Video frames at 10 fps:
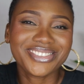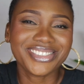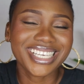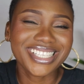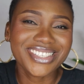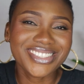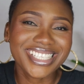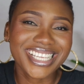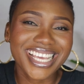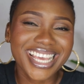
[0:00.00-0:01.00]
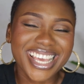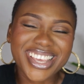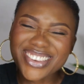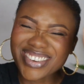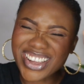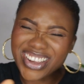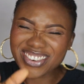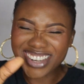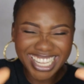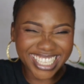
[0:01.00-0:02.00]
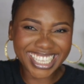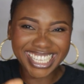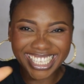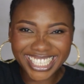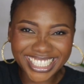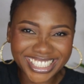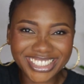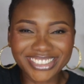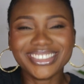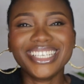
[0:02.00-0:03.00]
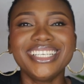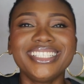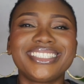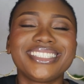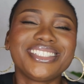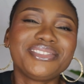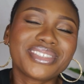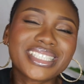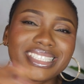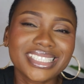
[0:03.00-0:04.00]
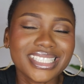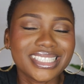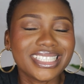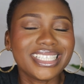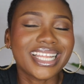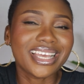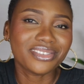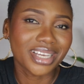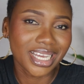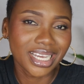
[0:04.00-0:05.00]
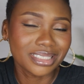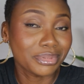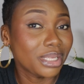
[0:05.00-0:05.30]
If you are new here, you are welcome to Yvonne's Easy Life Hacks.